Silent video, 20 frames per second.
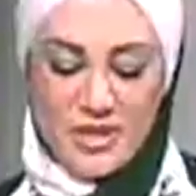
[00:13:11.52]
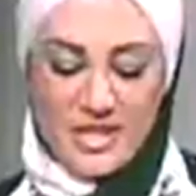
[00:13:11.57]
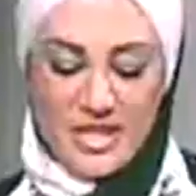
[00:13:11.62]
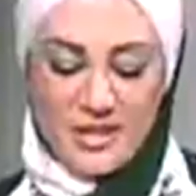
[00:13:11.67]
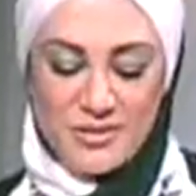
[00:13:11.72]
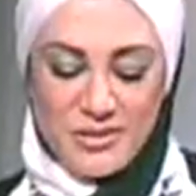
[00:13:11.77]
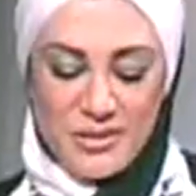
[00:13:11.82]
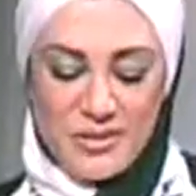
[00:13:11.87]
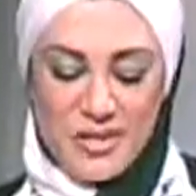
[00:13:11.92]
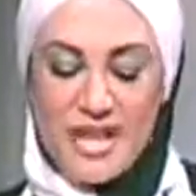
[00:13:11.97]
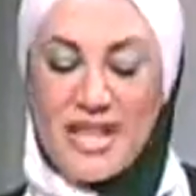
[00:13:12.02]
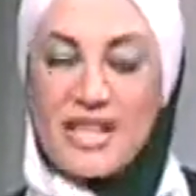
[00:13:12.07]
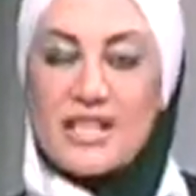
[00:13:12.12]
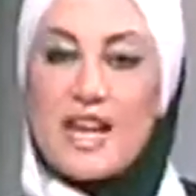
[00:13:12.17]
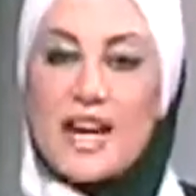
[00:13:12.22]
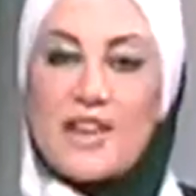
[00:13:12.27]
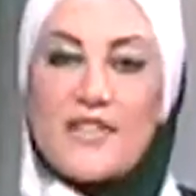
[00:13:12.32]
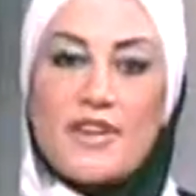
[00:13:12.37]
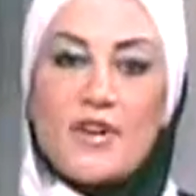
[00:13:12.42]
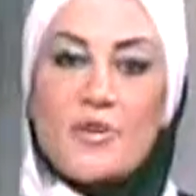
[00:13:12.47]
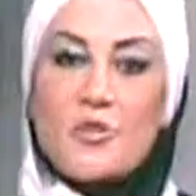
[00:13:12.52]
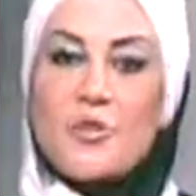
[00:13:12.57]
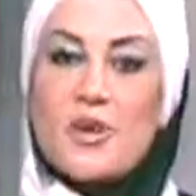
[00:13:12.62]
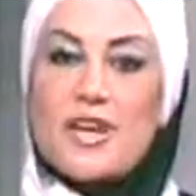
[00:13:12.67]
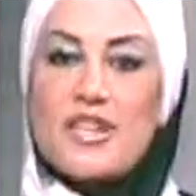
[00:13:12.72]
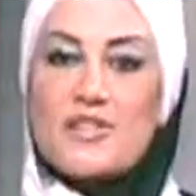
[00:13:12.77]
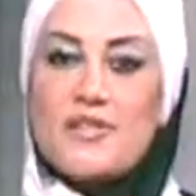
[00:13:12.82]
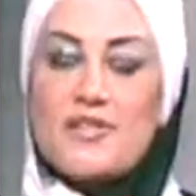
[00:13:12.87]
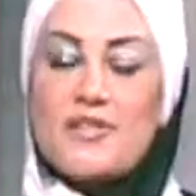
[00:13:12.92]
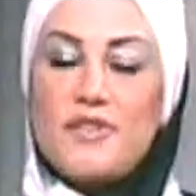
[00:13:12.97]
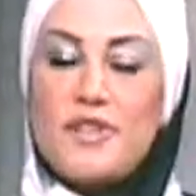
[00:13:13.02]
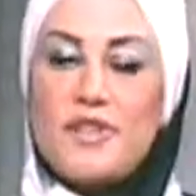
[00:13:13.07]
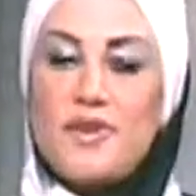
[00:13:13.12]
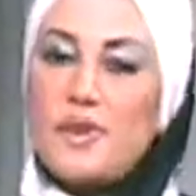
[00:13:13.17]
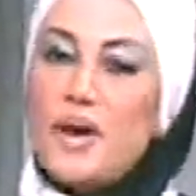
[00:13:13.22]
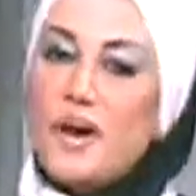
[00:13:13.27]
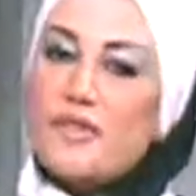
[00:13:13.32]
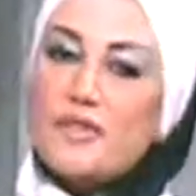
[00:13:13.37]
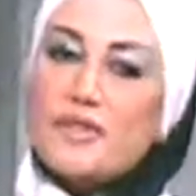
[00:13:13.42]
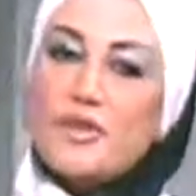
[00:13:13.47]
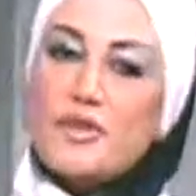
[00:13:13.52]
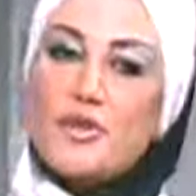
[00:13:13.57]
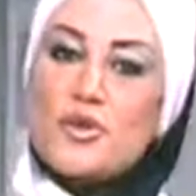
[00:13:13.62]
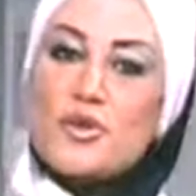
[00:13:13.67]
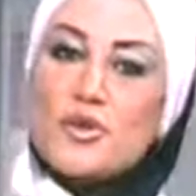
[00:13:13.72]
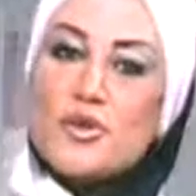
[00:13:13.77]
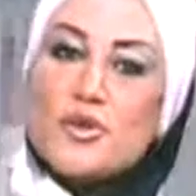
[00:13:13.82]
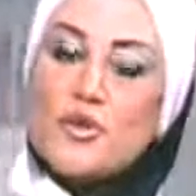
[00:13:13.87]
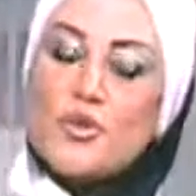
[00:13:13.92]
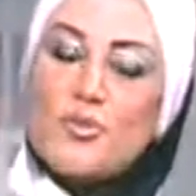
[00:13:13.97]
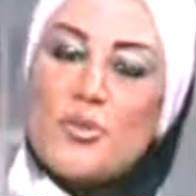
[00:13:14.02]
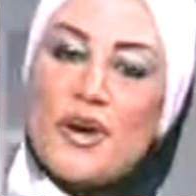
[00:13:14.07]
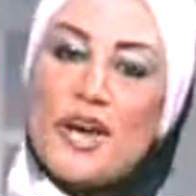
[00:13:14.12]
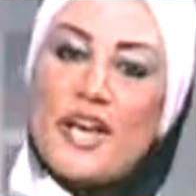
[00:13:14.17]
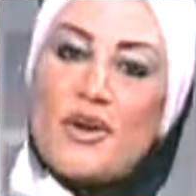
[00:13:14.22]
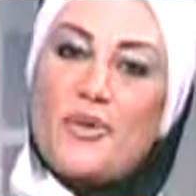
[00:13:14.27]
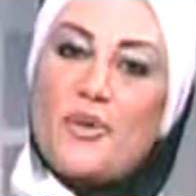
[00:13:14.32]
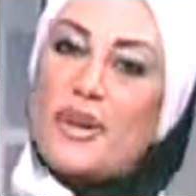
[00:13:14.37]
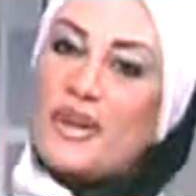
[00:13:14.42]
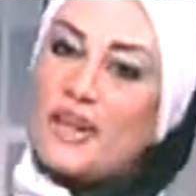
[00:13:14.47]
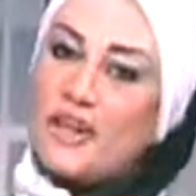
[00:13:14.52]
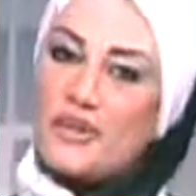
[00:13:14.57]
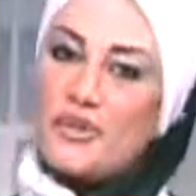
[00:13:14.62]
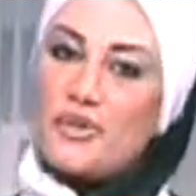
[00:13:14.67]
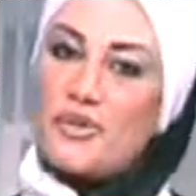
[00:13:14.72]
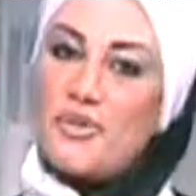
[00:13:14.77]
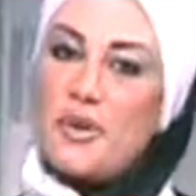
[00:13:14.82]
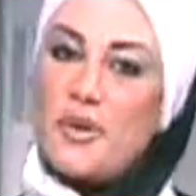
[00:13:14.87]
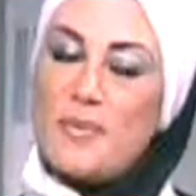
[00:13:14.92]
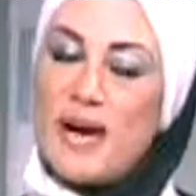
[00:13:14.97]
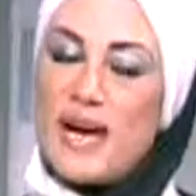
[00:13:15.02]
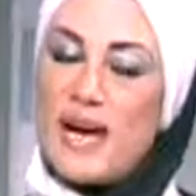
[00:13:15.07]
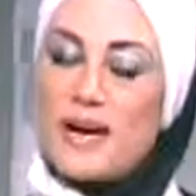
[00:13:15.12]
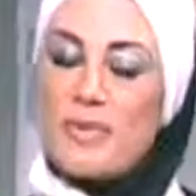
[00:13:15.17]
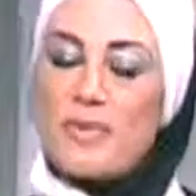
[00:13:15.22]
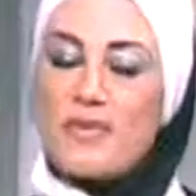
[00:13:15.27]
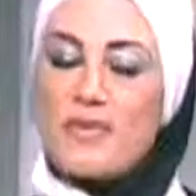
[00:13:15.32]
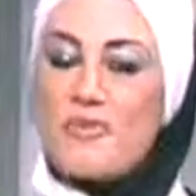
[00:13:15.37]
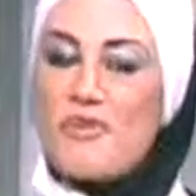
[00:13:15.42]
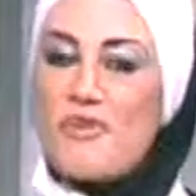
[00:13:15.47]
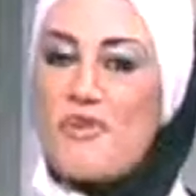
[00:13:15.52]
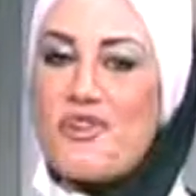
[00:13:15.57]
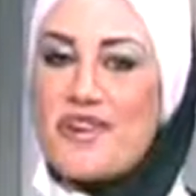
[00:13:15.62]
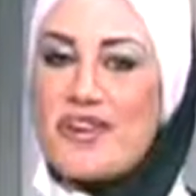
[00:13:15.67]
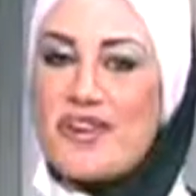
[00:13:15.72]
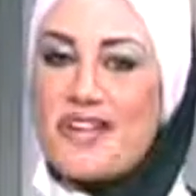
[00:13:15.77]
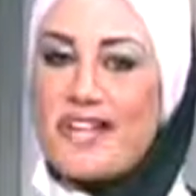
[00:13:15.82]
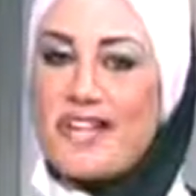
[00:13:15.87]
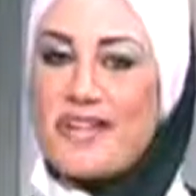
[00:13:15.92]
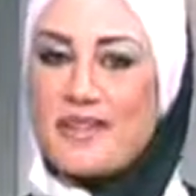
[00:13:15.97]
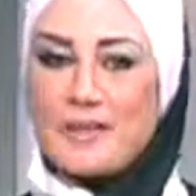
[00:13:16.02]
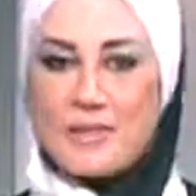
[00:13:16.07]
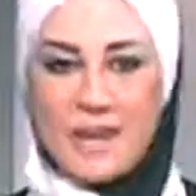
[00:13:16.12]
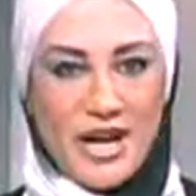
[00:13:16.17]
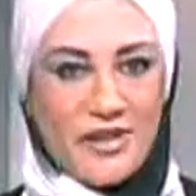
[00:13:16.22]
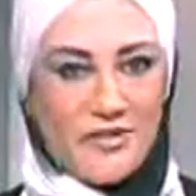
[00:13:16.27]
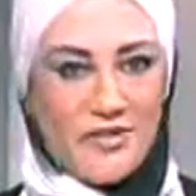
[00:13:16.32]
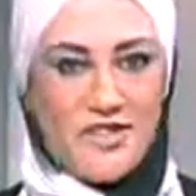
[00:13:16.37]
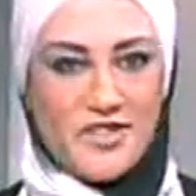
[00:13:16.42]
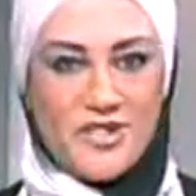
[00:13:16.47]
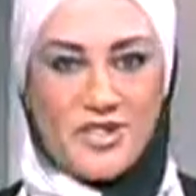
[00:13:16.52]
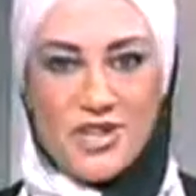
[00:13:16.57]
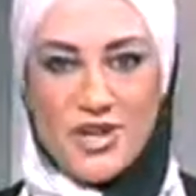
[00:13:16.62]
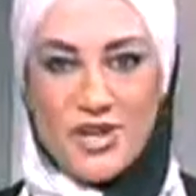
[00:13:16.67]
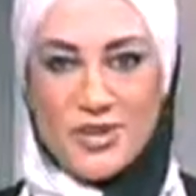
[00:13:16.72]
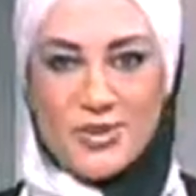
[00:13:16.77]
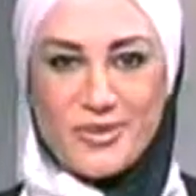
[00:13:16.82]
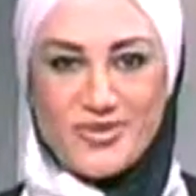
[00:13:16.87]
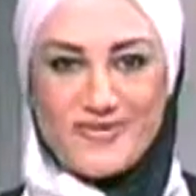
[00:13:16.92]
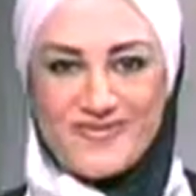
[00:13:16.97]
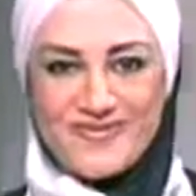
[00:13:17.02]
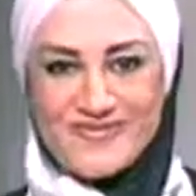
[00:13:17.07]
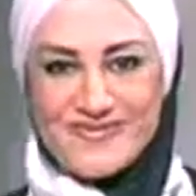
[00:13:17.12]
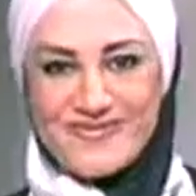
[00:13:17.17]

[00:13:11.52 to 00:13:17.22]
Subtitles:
this, we come to the end of our press review. After the short break, we're going to be back with more in the BreakFast show.